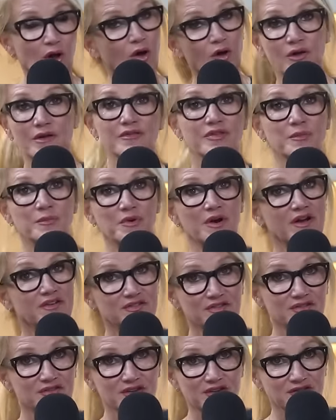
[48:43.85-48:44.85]
all of the
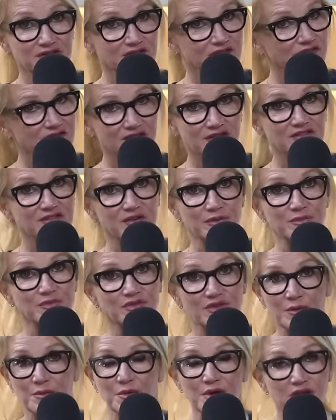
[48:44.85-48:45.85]
processes and
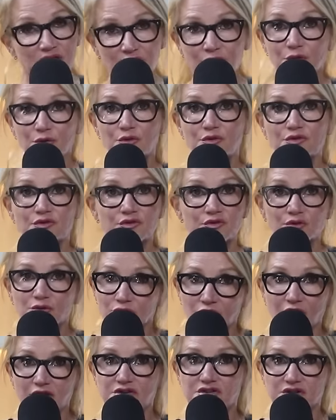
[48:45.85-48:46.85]
systems that we use
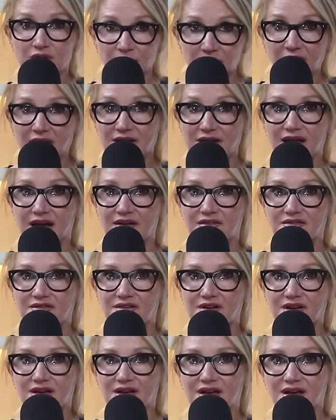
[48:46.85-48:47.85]
to launch the
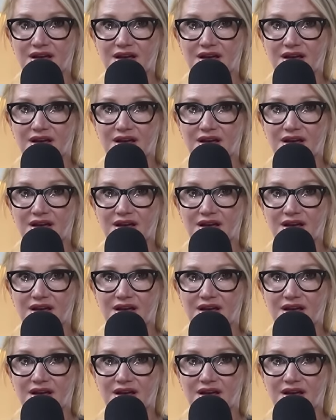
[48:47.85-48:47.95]
podcast.